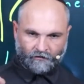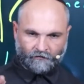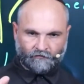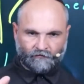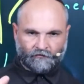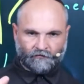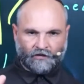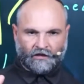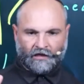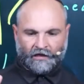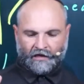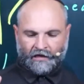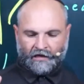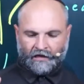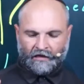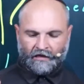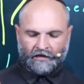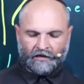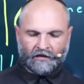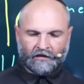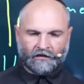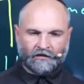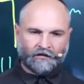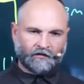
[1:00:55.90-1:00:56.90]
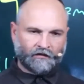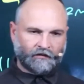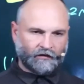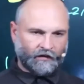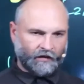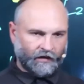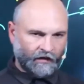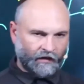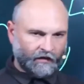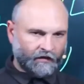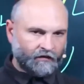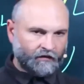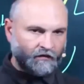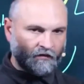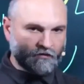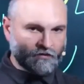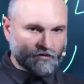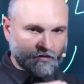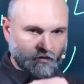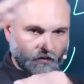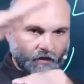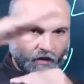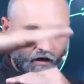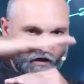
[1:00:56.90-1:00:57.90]
okay? The hand
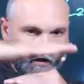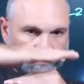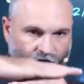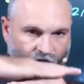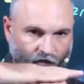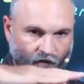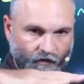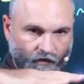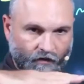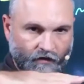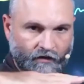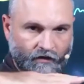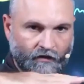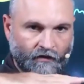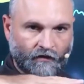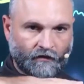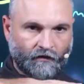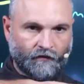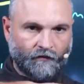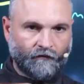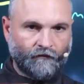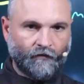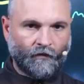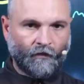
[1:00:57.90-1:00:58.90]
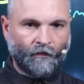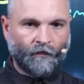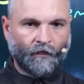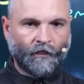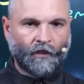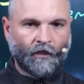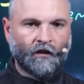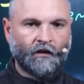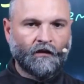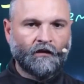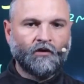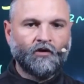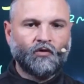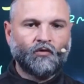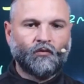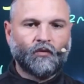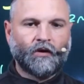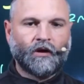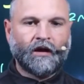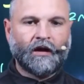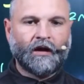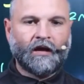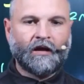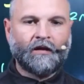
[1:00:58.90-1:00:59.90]
also covered,
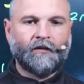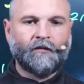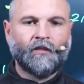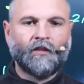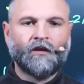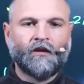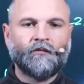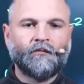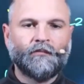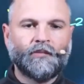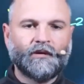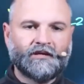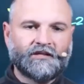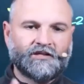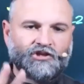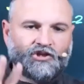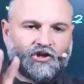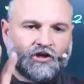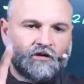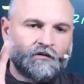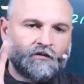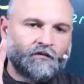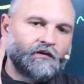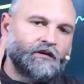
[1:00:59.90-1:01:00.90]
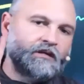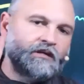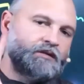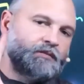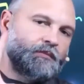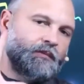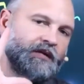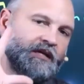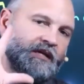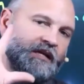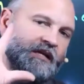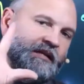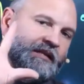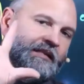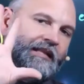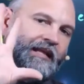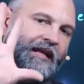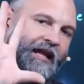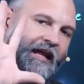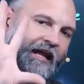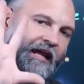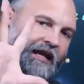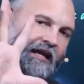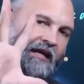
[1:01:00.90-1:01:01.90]
right? But generally speaking, the
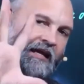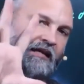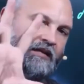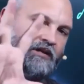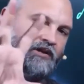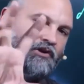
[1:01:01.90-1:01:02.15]
hand